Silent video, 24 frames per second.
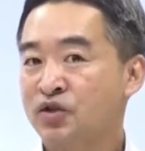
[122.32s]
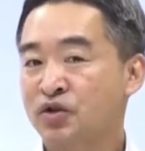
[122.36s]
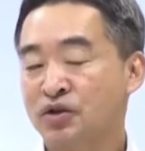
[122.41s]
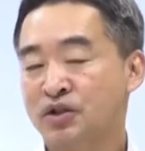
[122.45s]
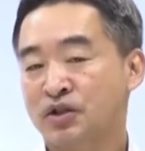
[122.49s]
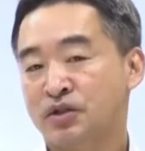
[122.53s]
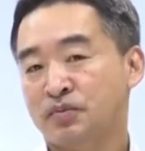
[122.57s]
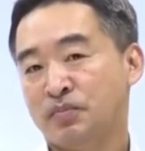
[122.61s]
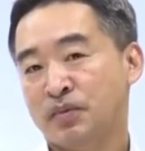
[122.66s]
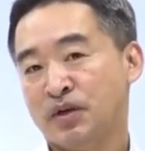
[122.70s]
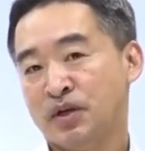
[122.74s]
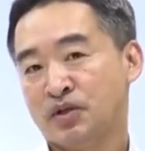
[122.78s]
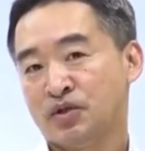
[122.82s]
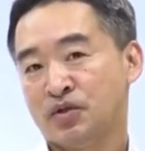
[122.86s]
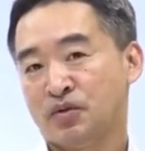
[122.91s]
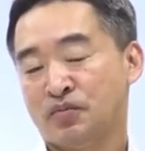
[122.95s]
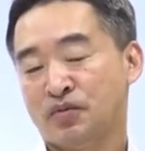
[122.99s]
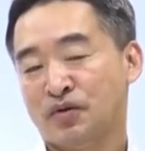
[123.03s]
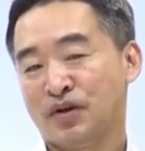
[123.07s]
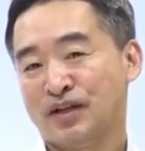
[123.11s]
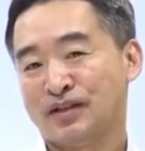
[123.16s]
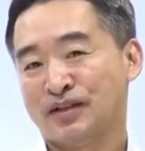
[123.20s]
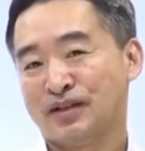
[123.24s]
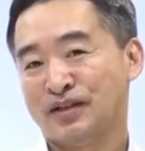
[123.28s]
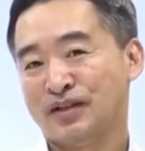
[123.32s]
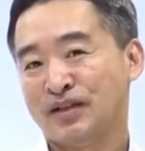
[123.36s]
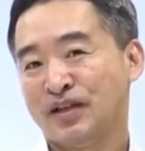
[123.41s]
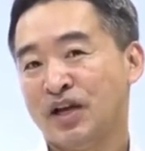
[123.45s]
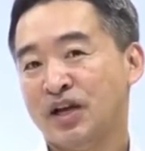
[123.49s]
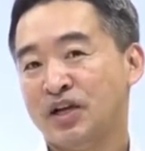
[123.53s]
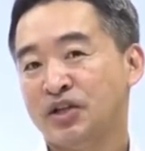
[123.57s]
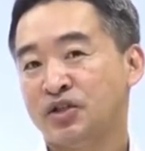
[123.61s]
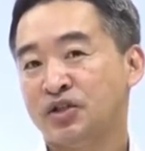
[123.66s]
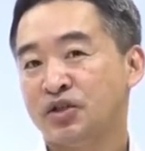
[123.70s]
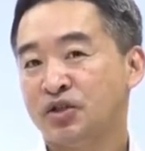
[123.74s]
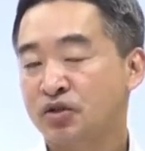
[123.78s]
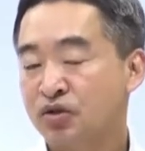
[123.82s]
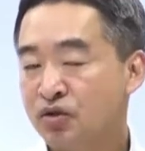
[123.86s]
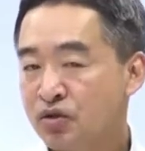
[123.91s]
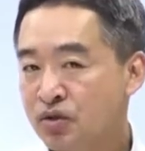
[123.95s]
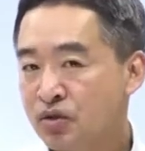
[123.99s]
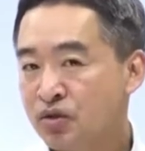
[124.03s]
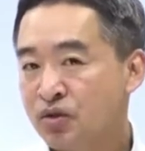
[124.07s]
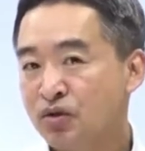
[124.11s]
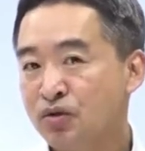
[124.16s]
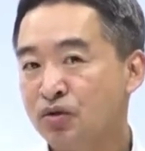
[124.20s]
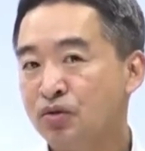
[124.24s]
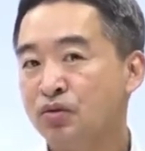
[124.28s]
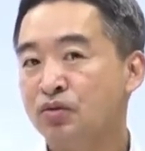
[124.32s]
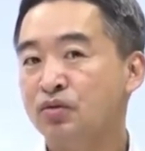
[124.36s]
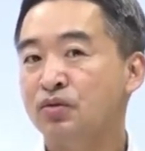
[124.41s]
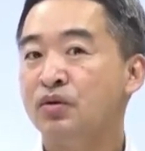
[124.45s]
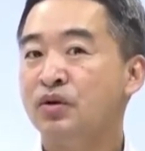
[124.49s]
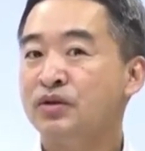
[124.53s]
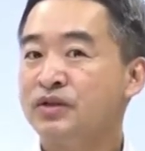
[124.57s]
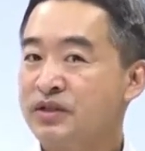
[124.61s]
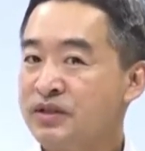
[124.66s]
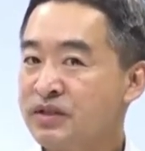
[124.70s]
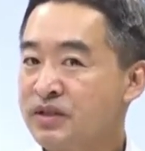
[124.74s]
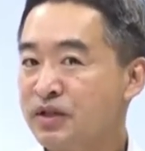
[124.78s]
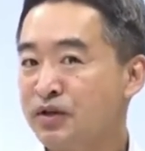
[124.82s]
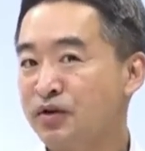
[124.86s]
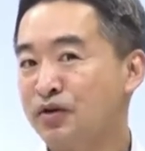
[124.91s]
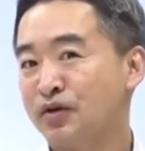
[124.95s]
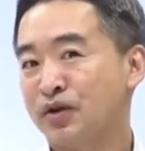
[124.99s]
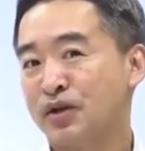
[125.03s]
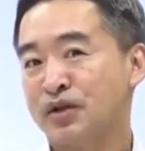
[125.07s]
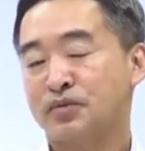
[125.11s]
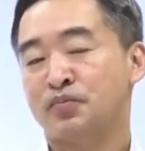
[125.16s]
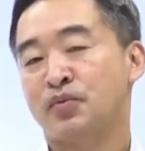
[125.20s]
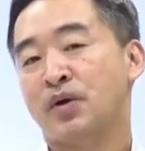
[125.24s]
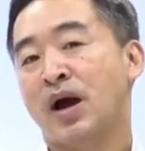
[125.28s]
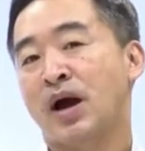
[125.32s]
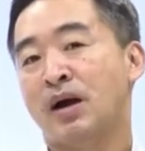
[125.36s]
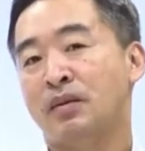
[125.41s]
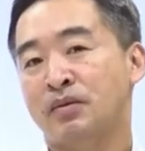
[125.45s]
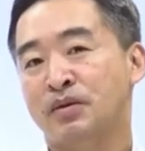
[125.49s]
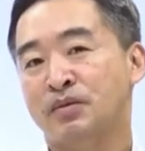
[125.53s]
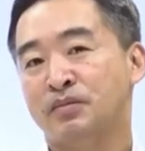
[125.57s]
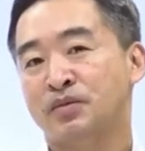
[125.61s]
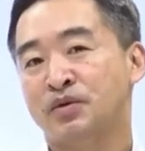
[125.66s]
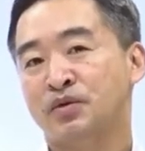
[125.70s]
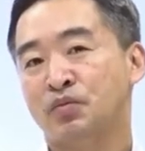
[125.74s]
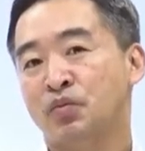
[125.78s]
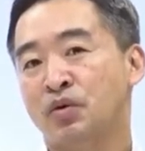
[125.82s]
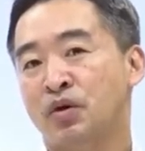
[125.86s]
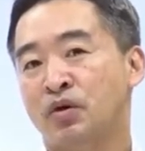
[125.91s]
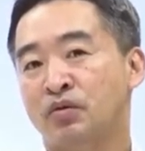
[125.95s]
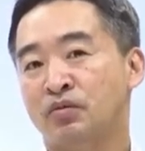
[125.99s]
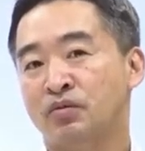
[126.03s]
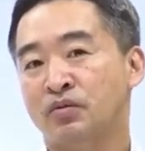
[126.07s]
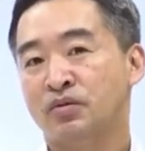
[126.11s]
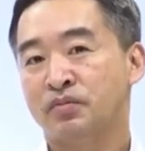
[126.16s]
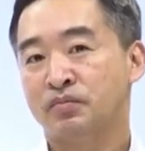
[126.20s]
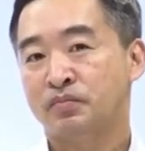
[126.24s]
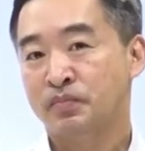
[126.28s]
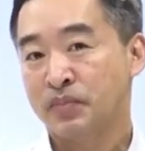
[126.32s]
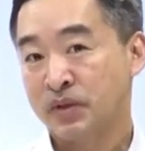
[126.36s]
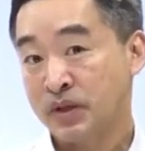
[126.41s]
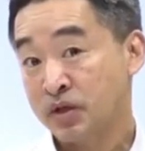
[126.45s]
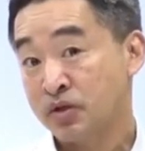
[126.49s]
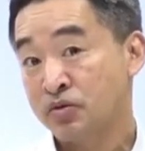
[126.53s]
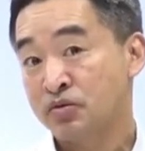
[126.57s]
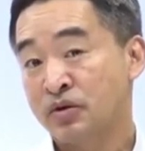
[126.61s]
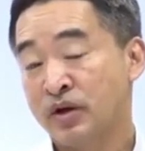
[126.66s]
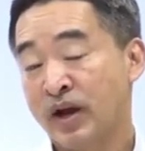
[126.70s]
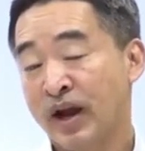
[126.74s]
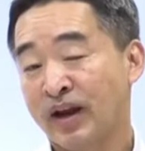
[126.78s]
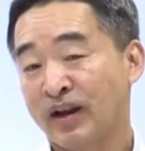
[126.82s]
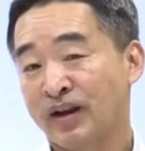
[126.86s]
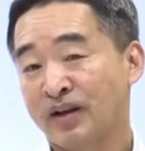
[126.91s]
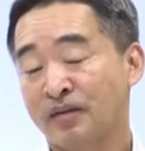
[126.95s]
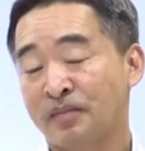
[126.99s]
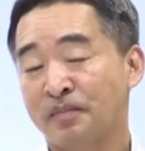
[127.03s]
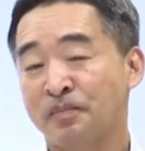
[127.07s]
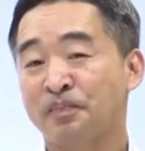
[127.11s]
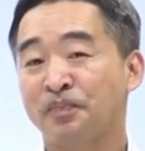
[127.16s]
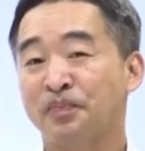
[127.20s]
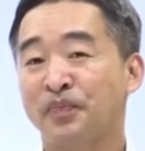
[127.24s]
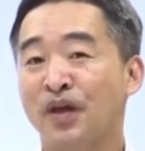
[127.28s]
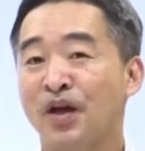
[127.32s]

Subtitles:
your speech or presentation, 2 serious problems will be created.